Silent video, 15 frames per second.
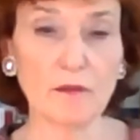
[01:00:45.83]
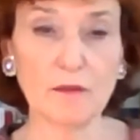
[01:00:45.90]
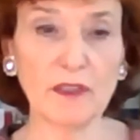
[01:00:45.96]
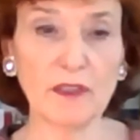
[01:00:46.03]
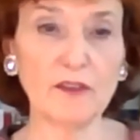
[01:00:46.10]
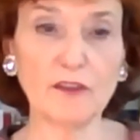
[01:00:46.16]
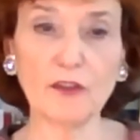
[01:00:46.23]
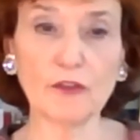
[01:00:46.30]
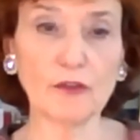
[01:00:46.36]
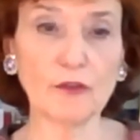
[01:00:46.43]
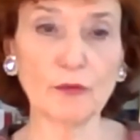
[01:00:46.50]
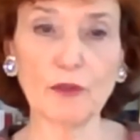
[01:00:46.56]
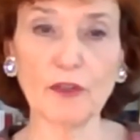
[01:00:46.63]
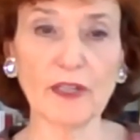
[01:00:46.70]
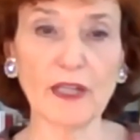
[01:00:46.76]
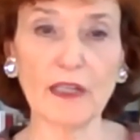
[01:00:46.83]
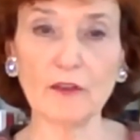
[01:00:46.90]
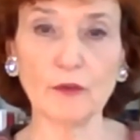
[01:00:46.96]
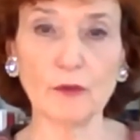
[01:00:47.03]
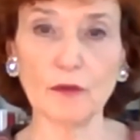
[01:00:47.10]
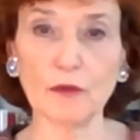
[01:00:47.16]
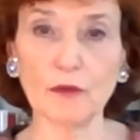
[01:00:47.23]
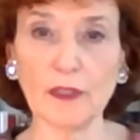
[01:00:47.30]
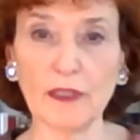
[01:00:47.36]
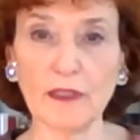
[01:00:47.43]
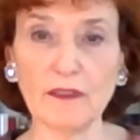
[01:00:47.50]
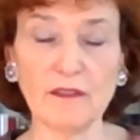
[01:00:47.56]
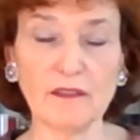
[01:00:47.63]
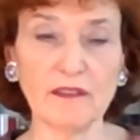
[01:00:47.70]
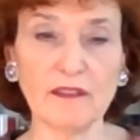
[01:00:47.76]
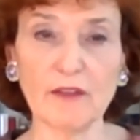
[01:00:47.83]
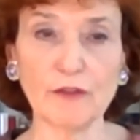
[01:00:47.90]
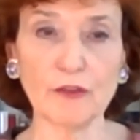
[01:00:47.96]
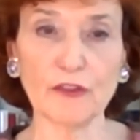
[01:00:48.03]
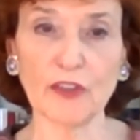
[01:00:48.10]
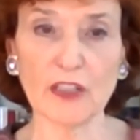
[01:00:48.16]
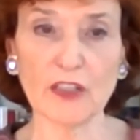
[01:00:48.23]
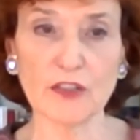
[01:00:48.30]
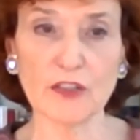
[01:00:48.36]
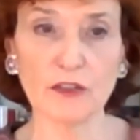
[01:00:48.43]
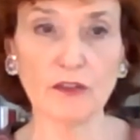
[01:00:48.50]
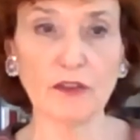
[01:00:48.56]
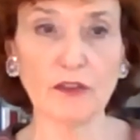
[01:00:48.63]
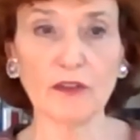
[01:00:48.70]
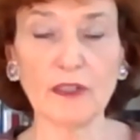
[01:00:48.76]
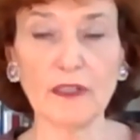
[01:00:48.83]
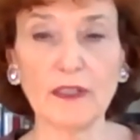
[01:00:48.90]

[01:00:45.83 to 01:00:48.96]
but it doesn't work at all and it's never sanctioned.